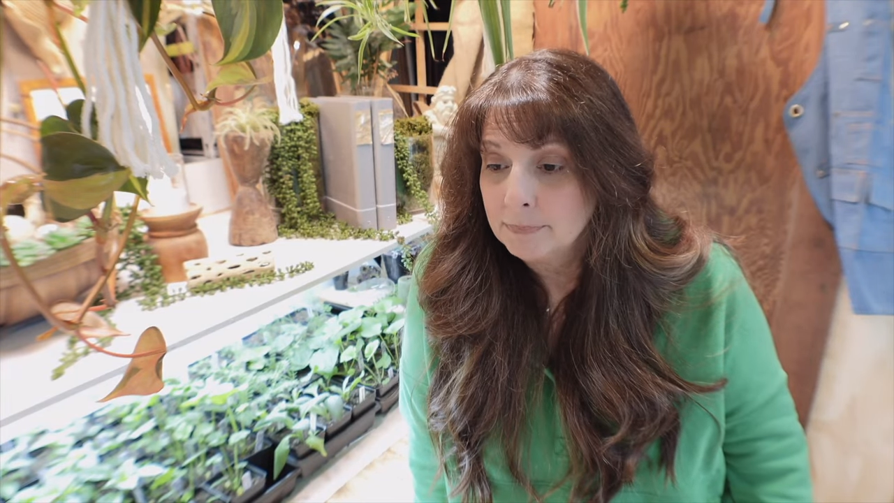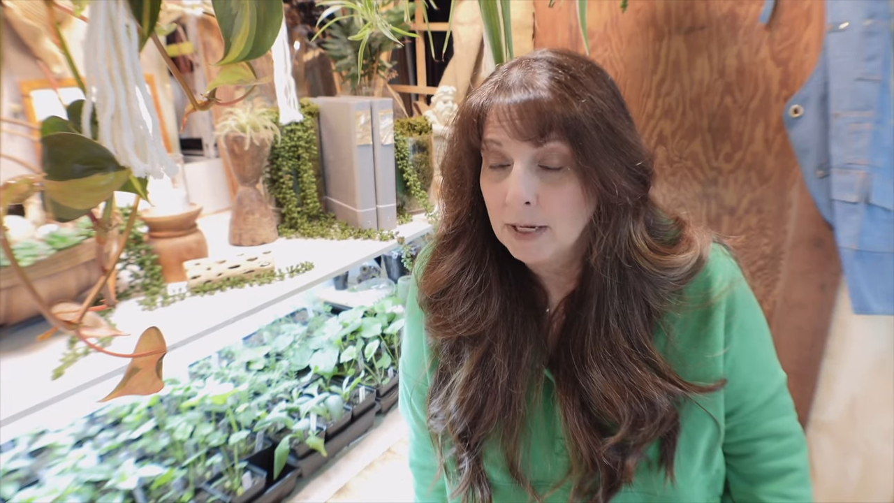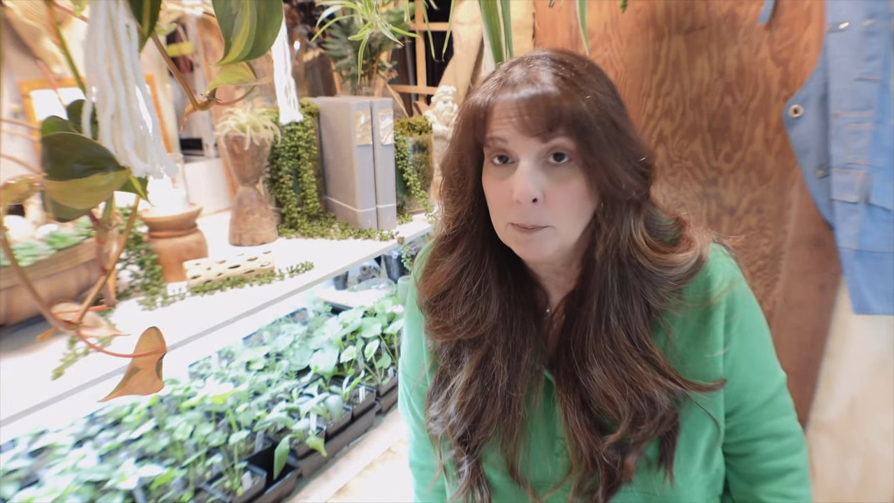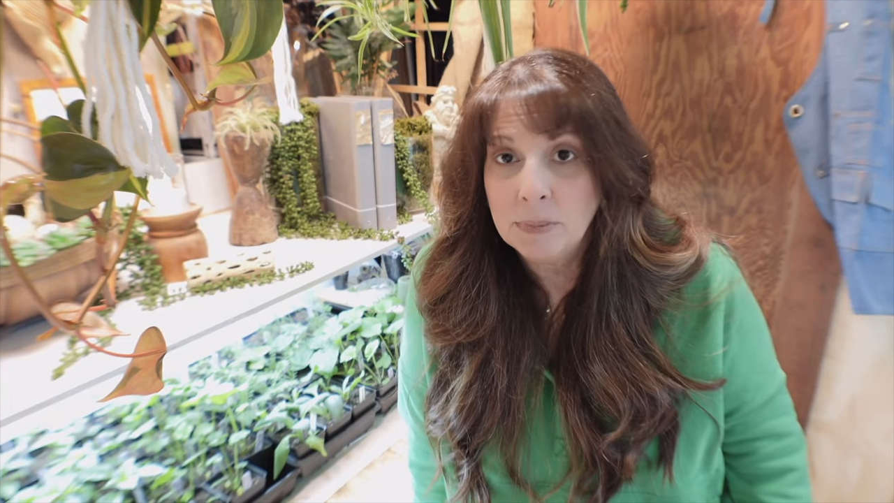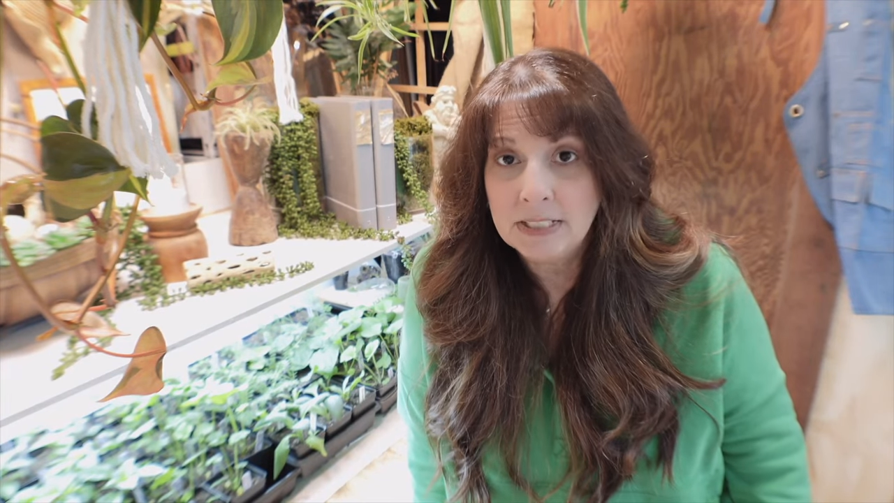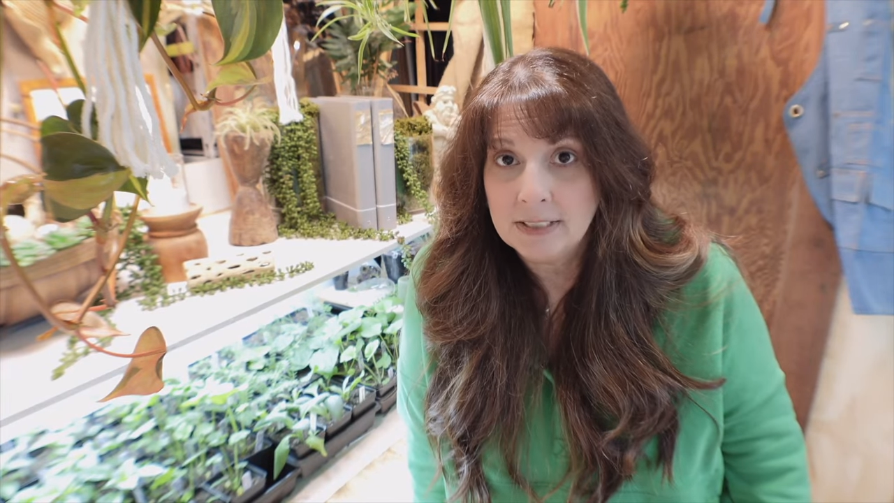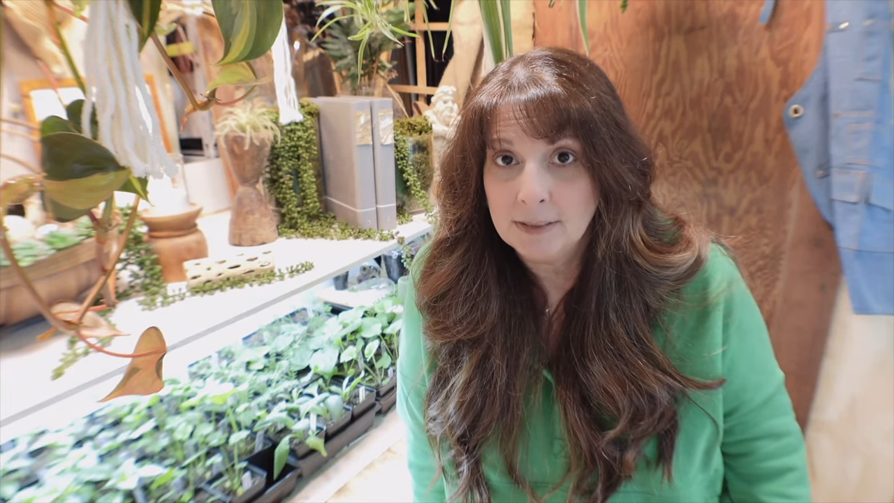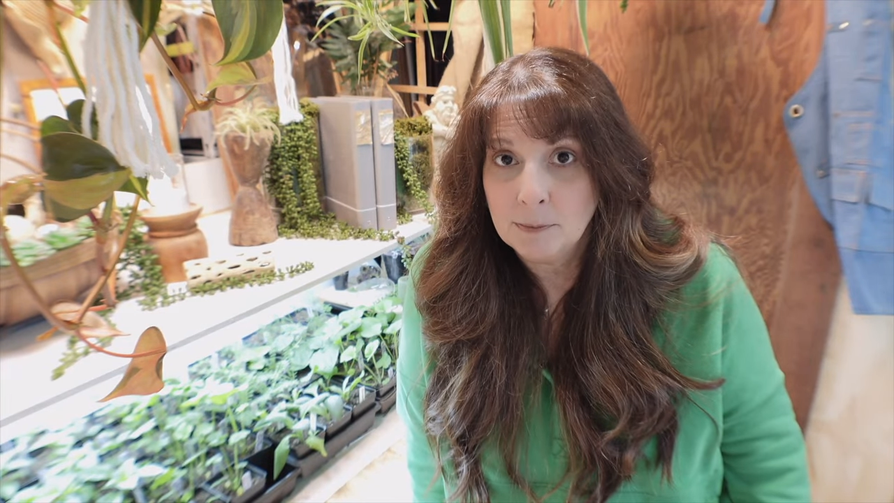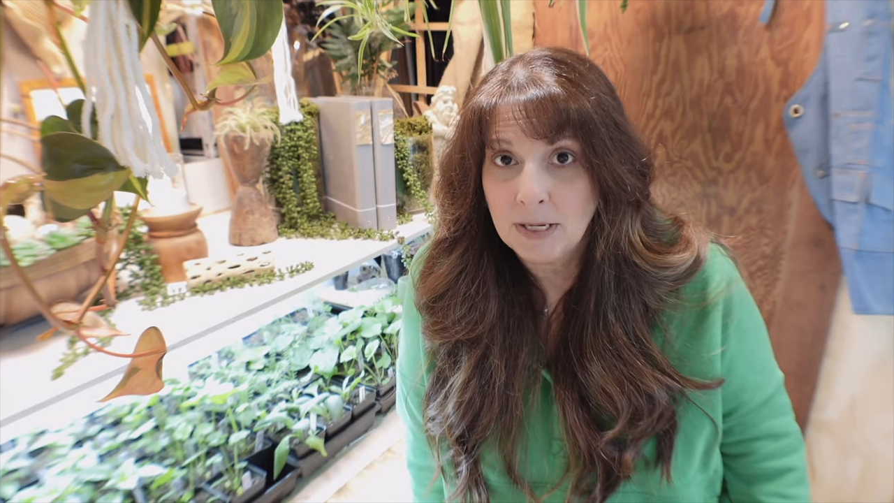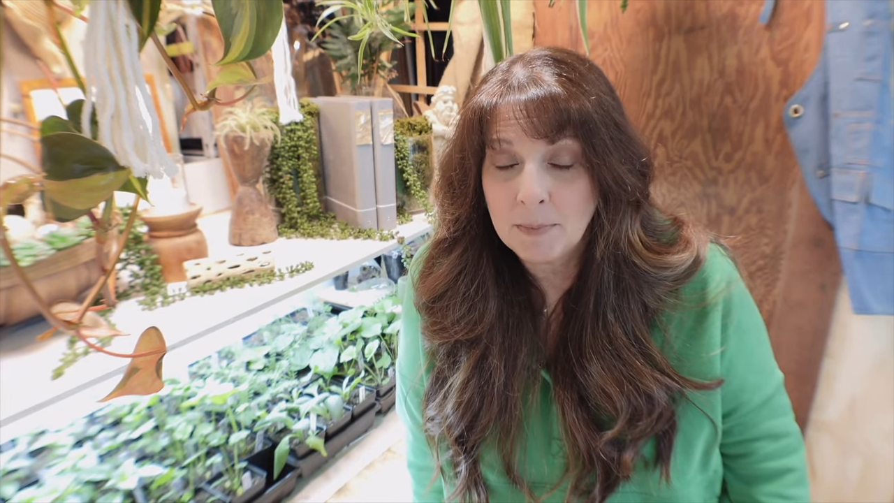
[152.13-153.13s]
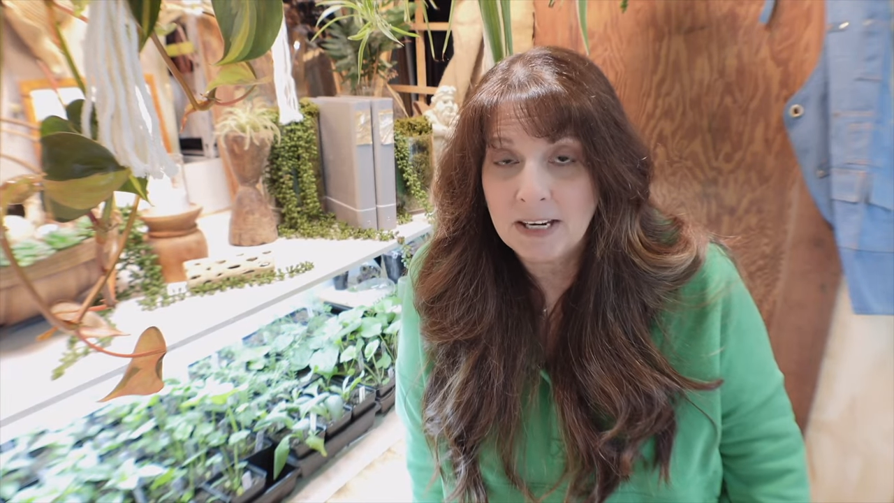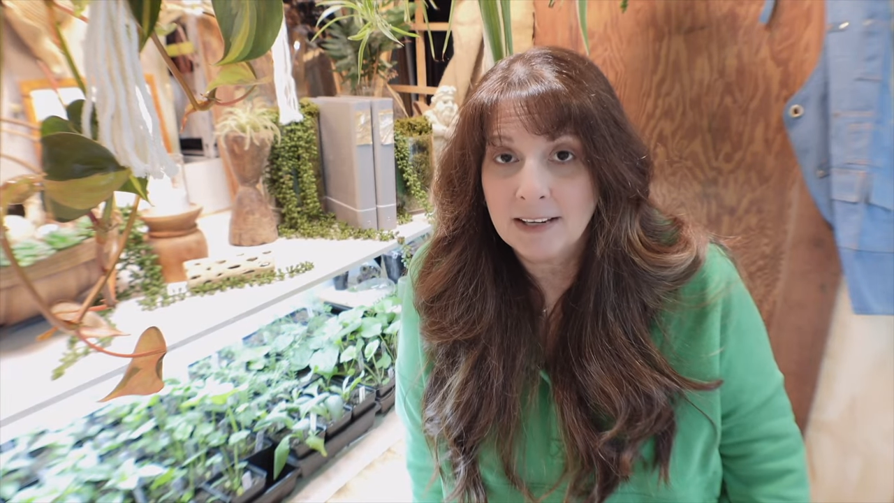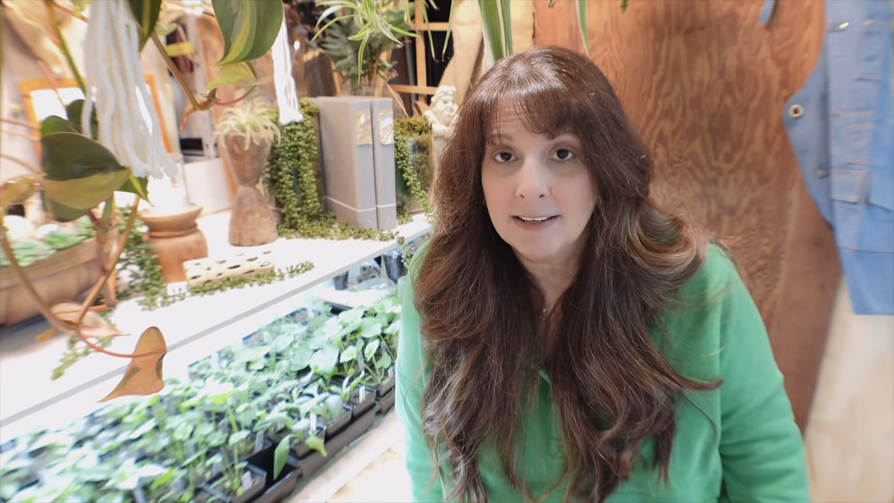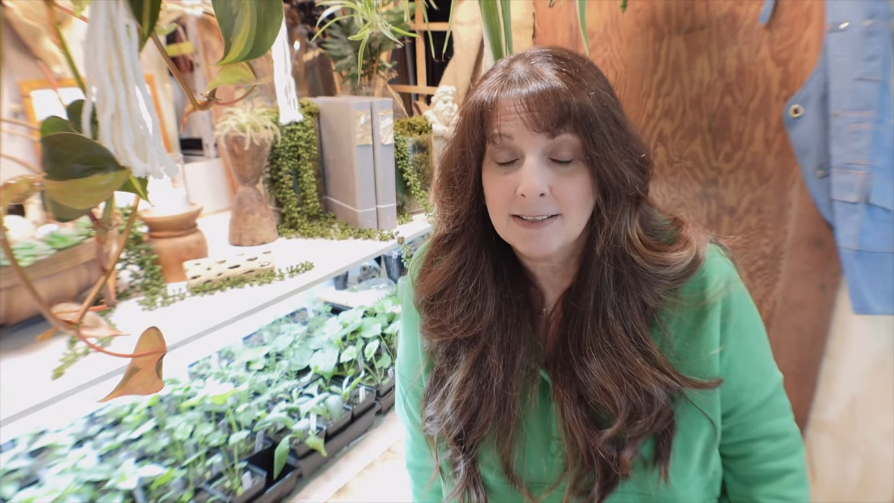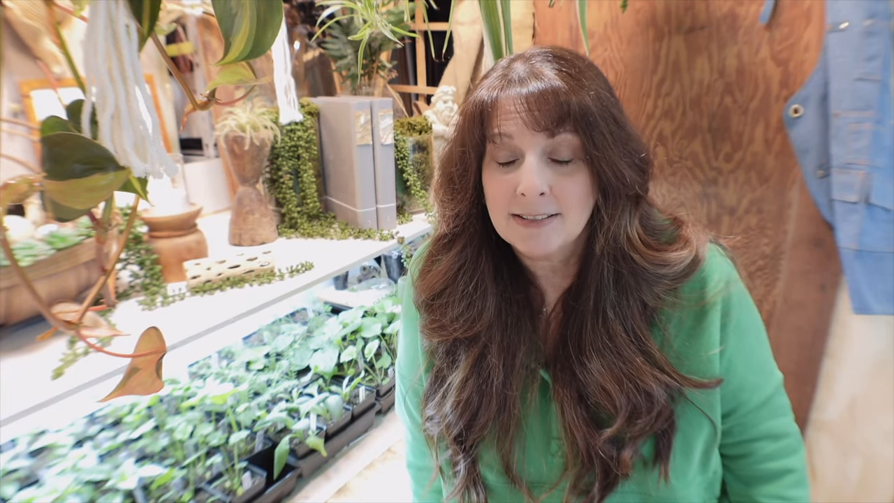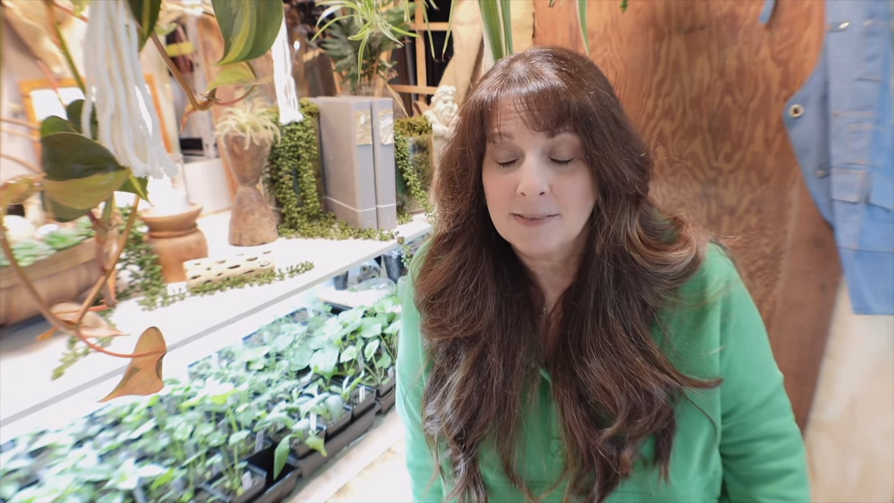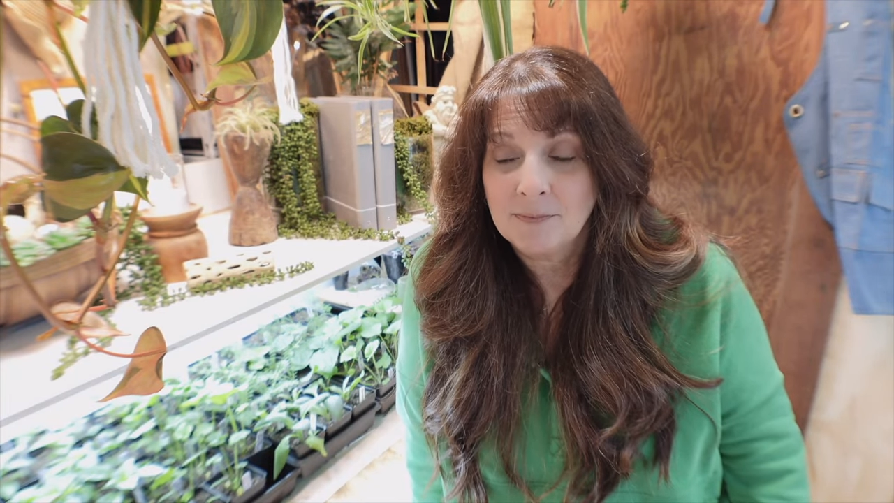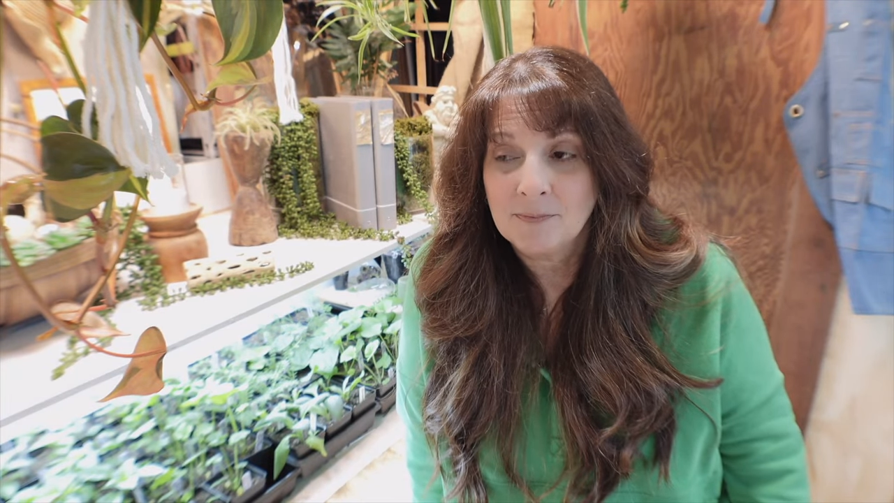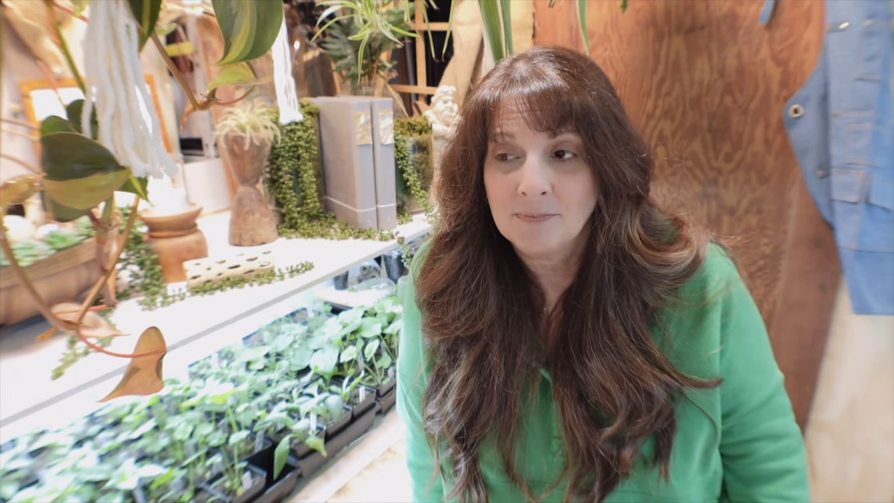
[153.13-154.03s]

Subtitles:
a beast in me, because